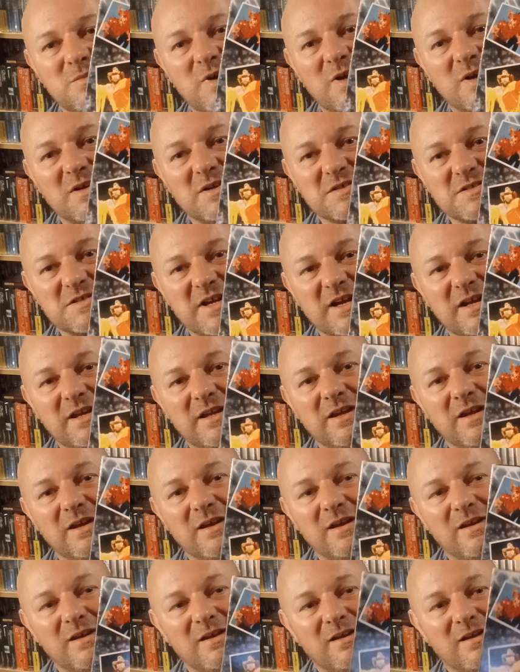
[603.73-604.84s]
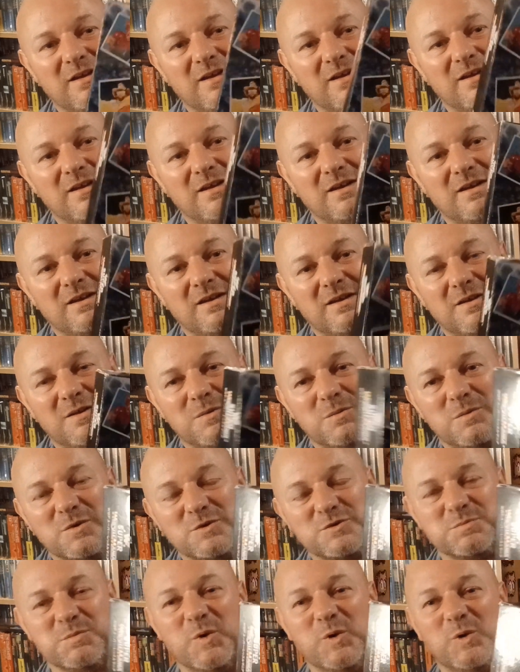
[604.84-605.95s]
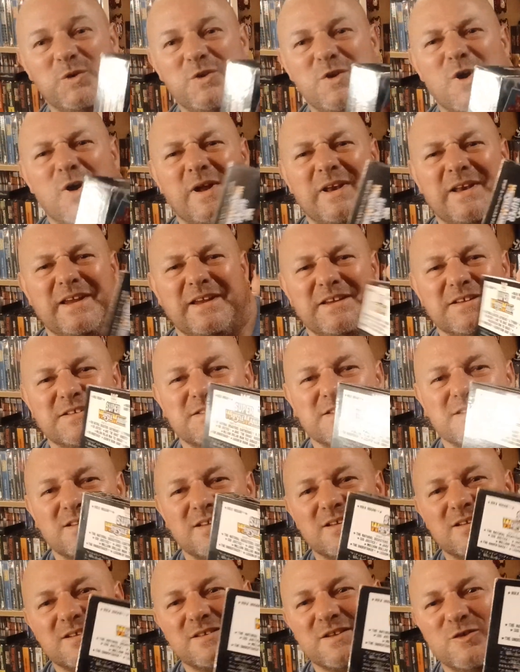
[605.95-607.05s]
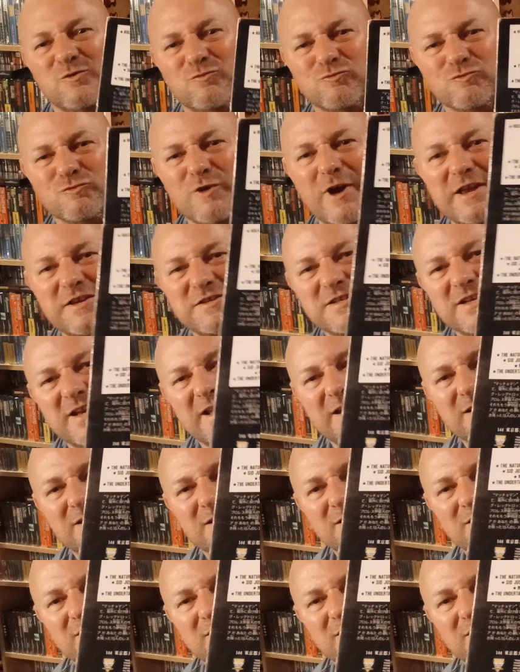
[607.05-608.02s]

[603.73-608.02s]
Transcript: like I say, what's more 90s than wrestling